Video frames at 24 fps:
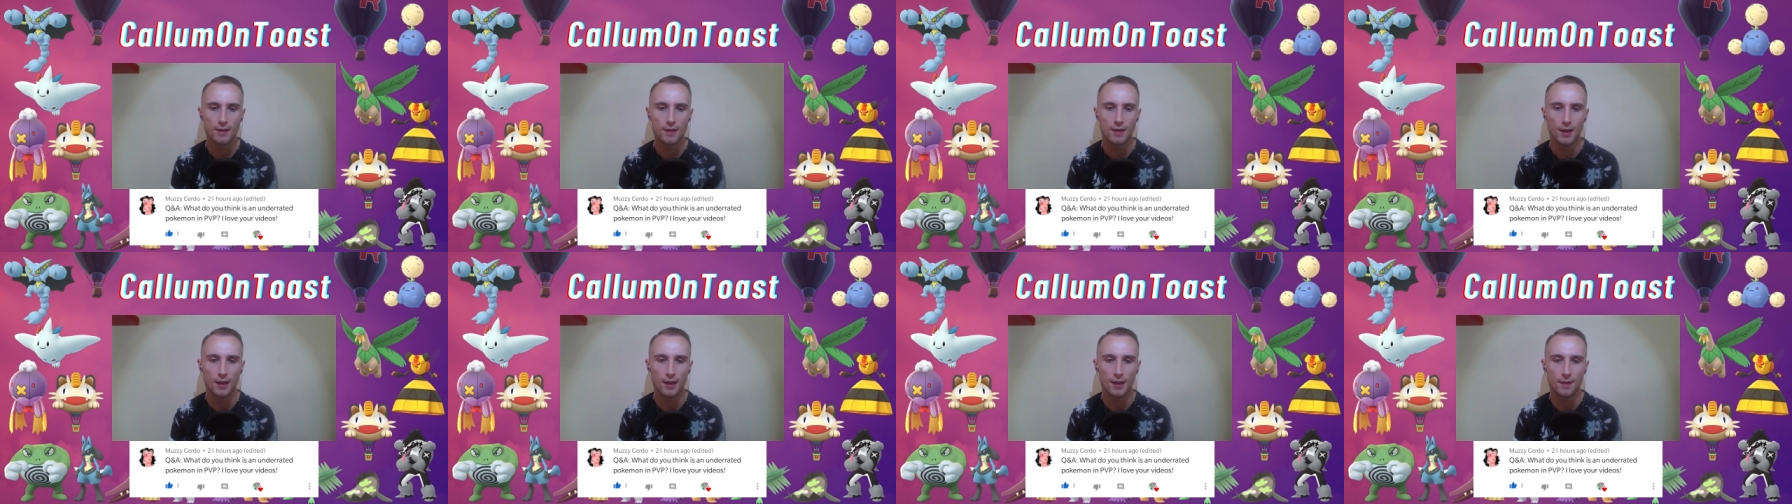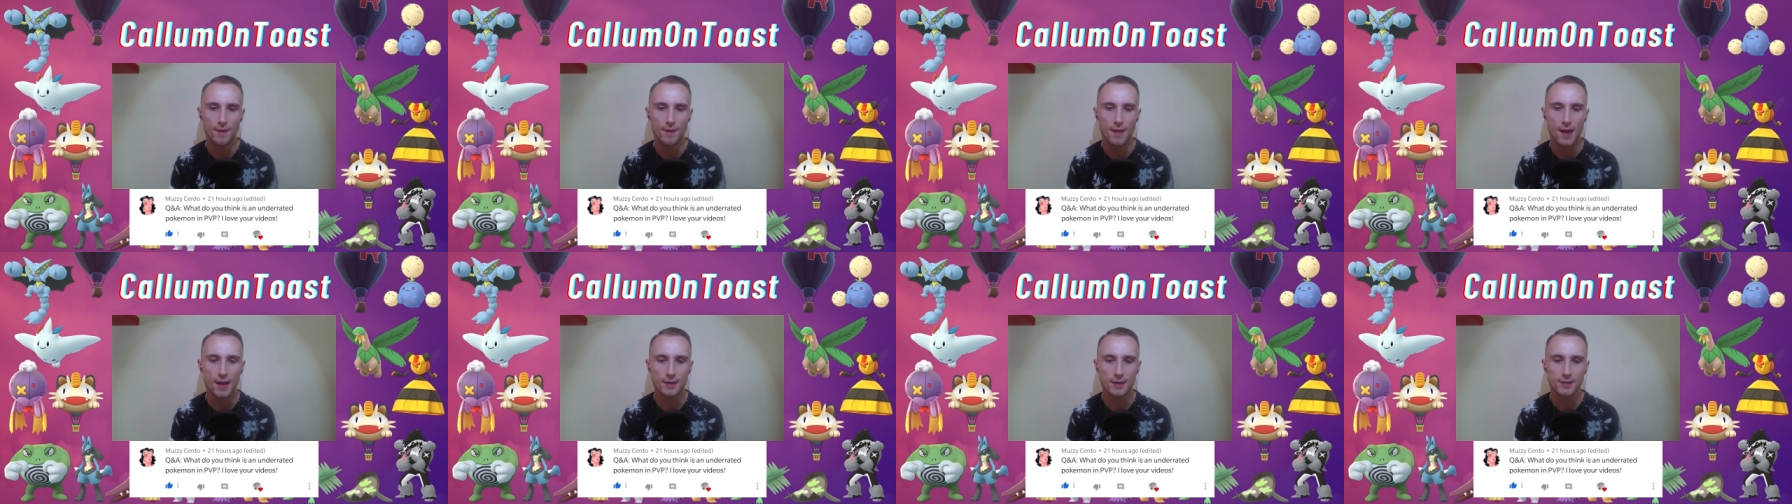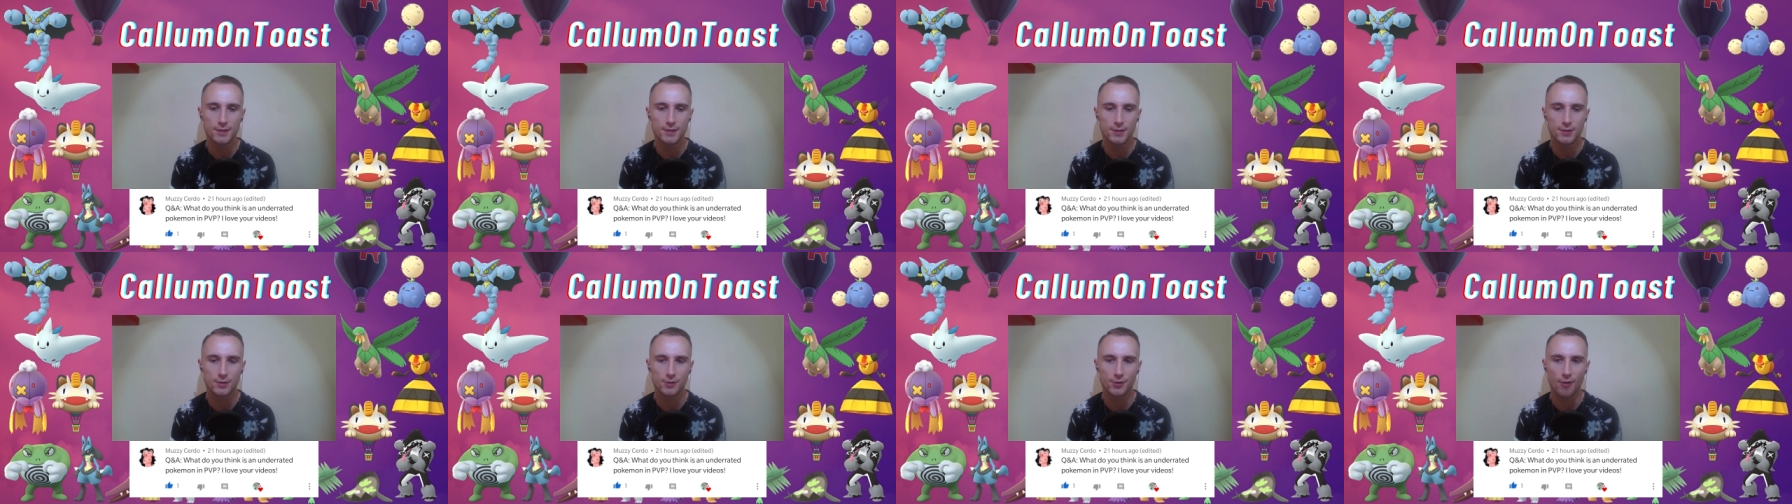And
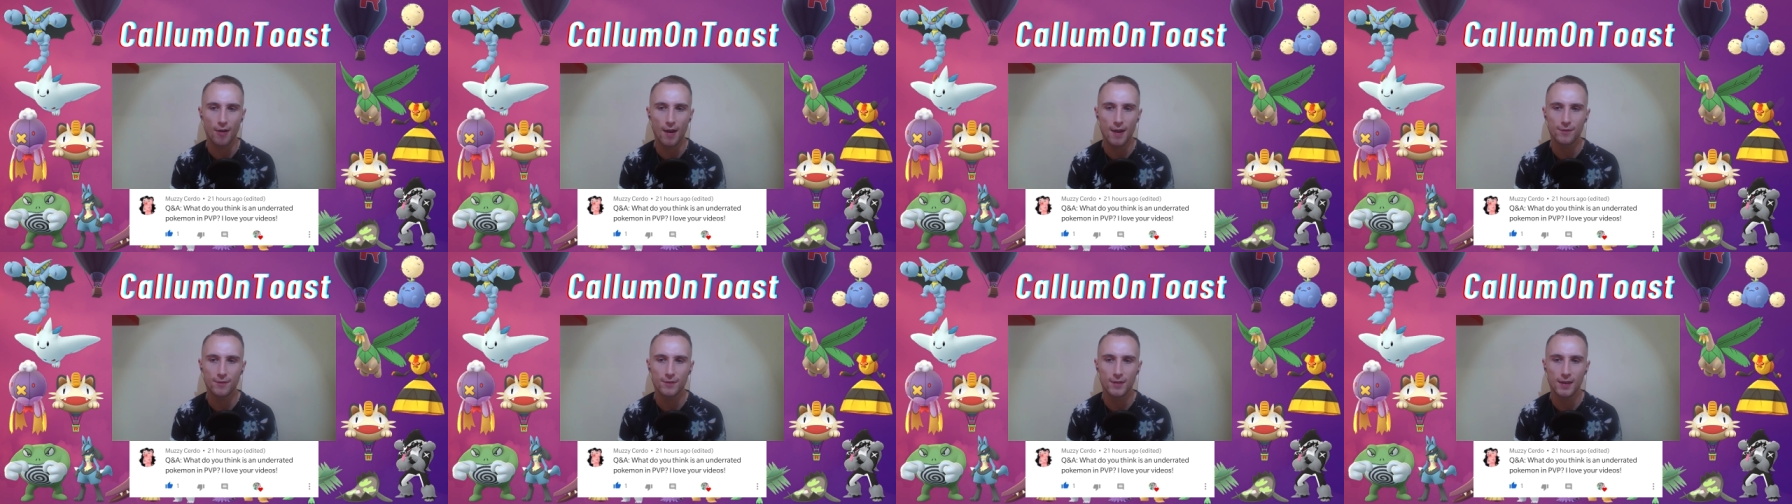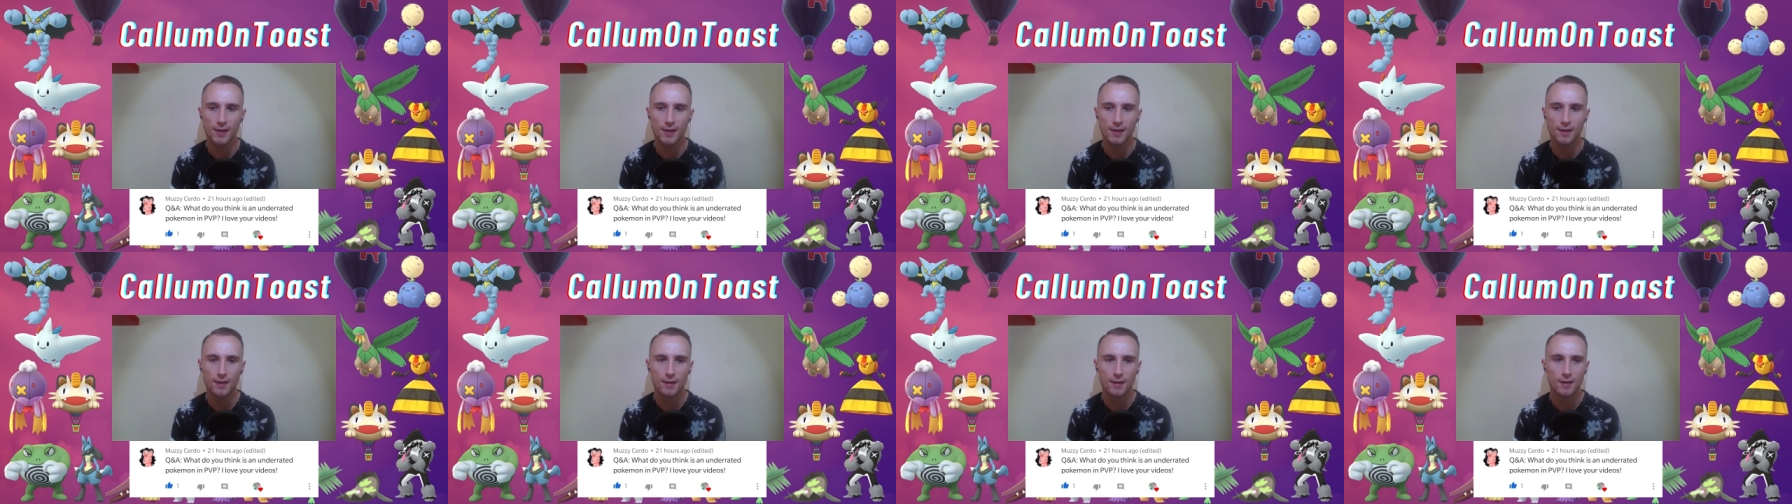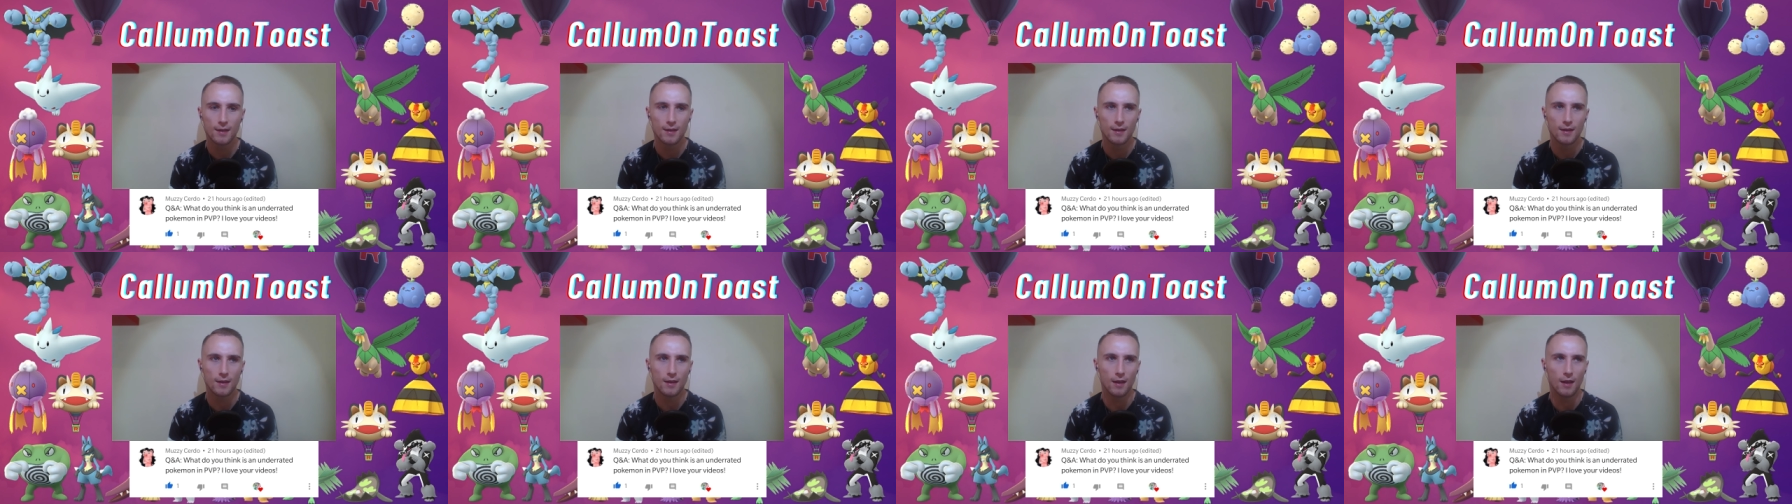that's Scrafty.
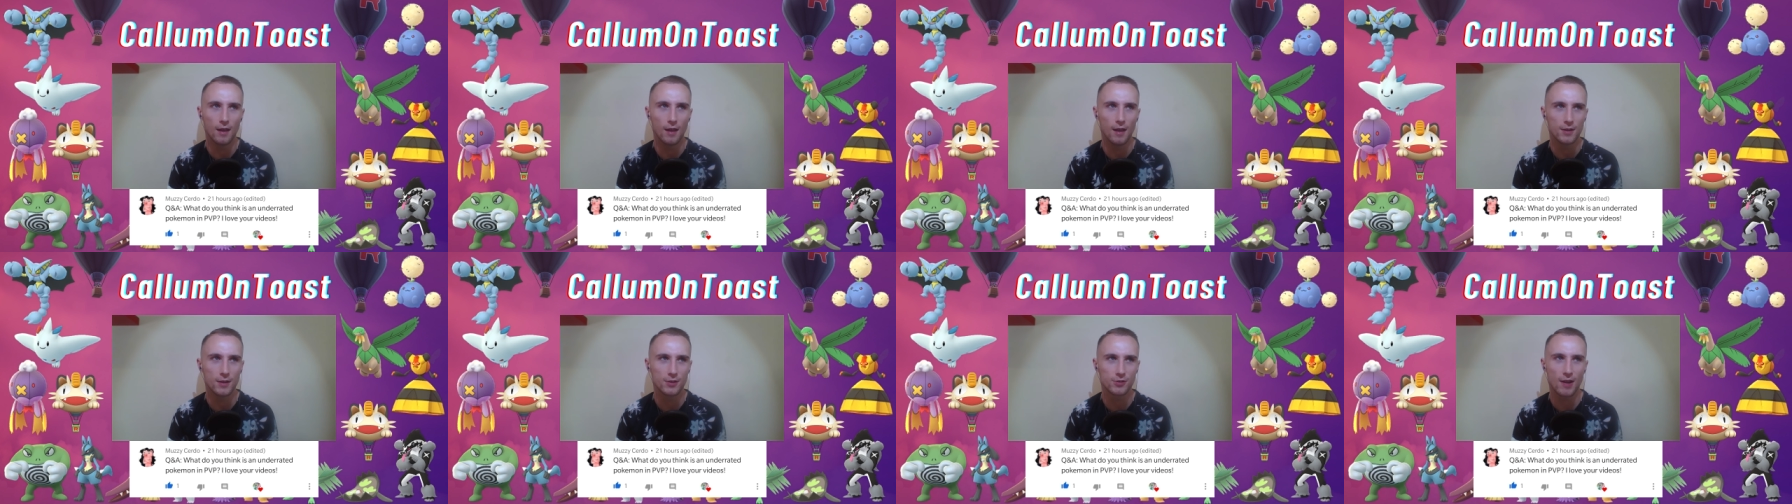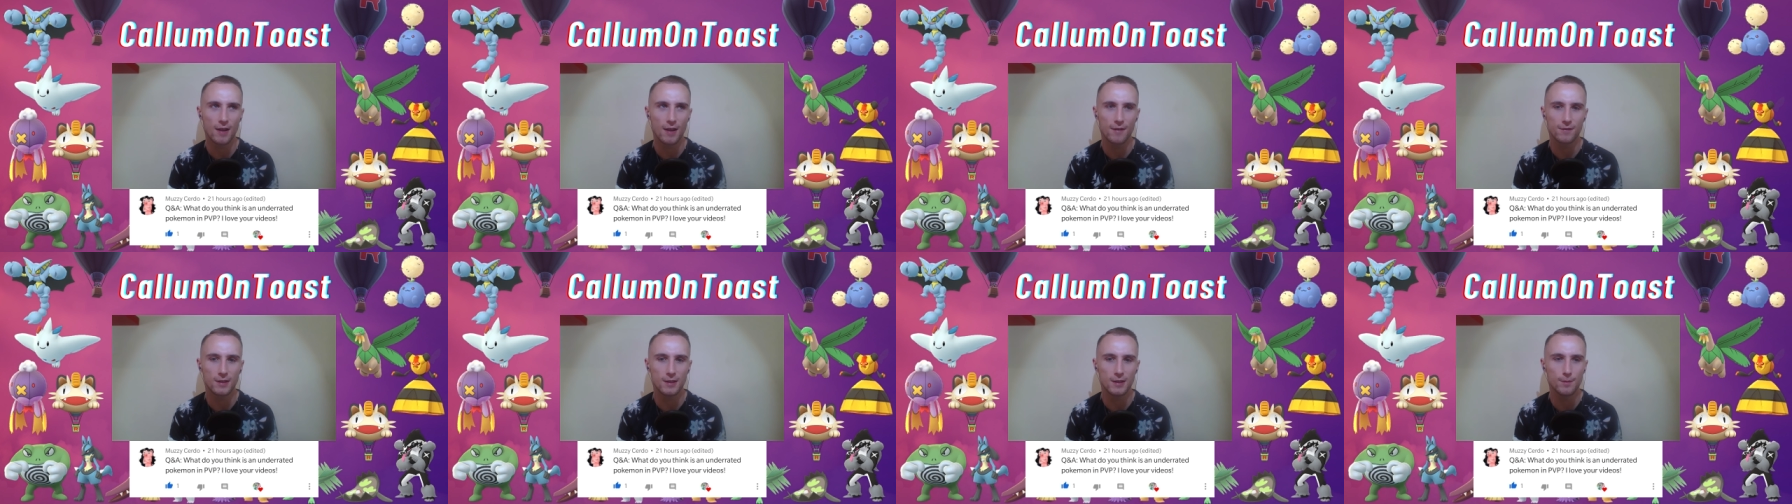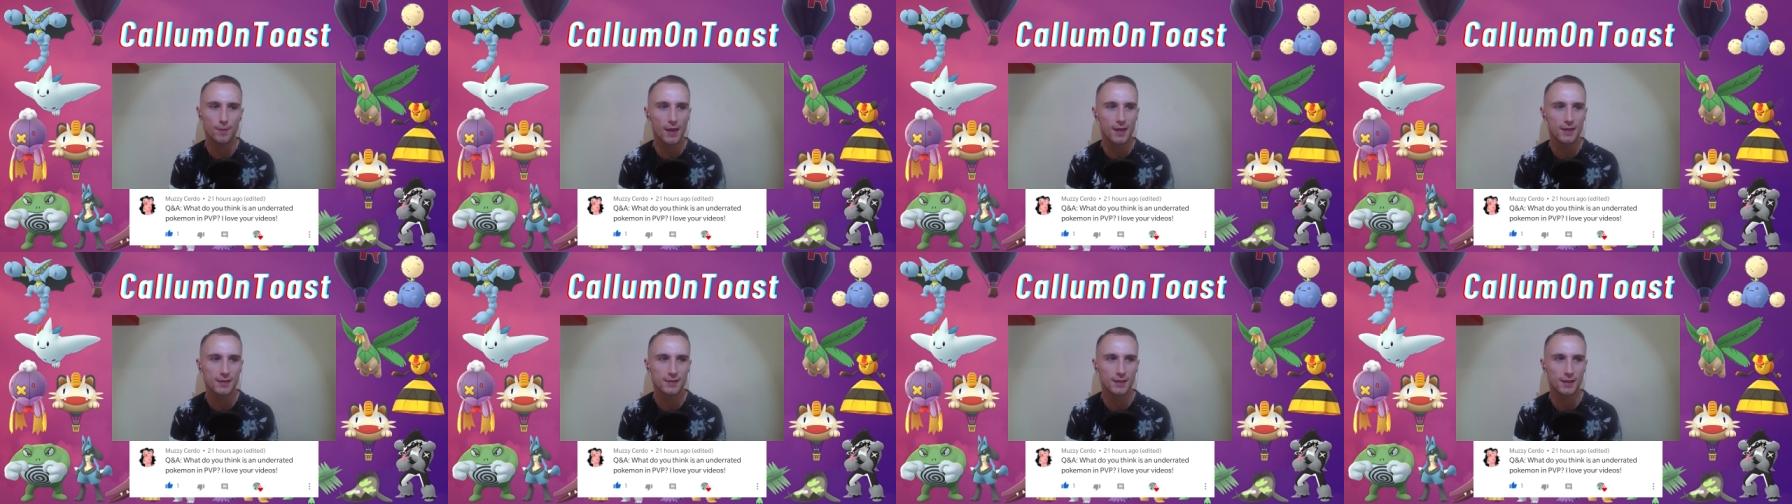Scrafty
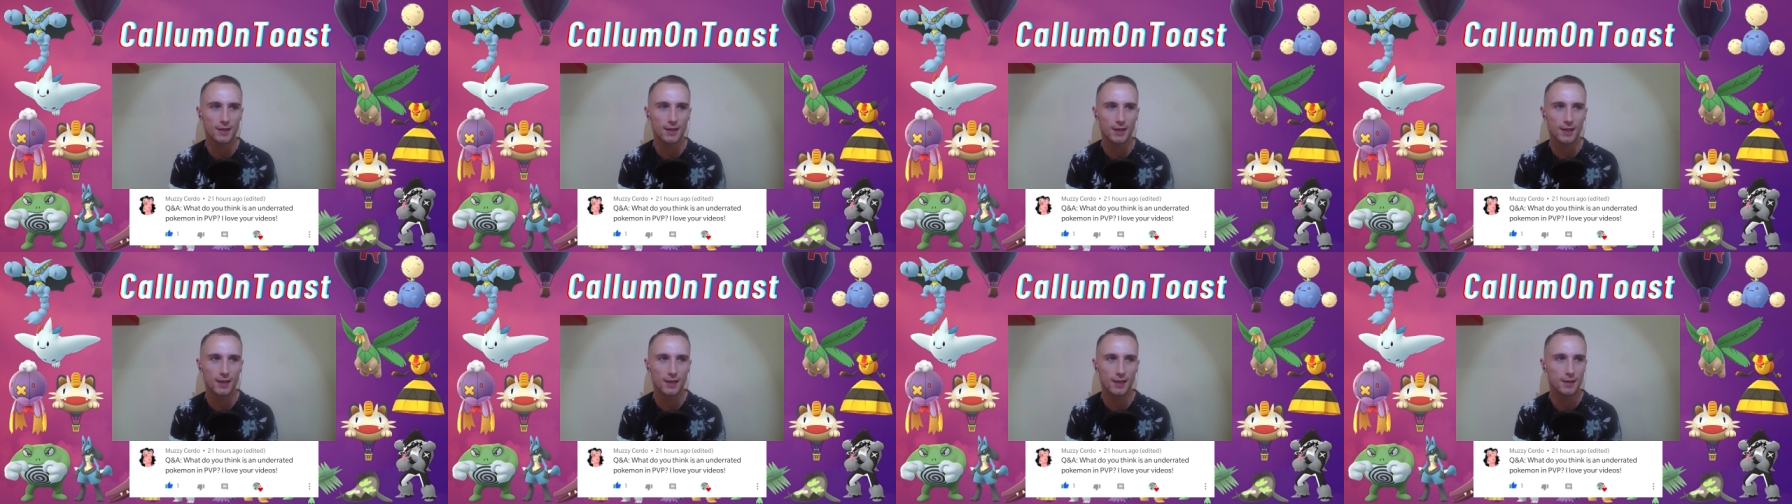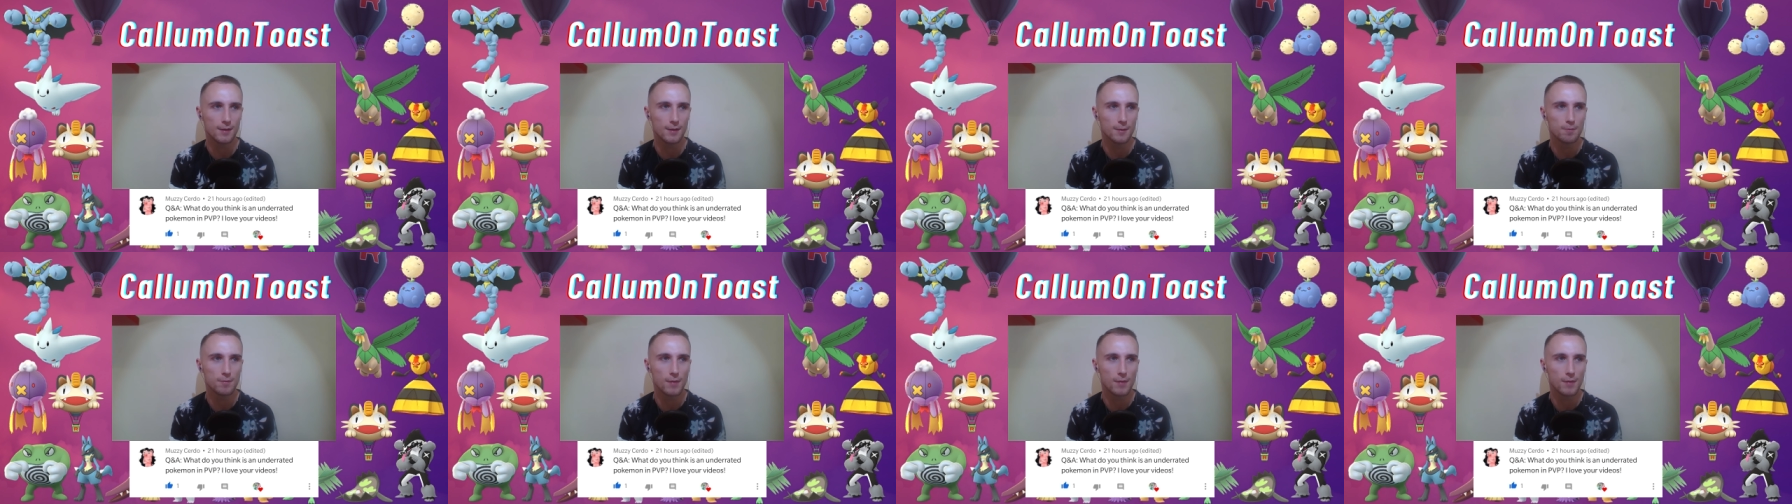basically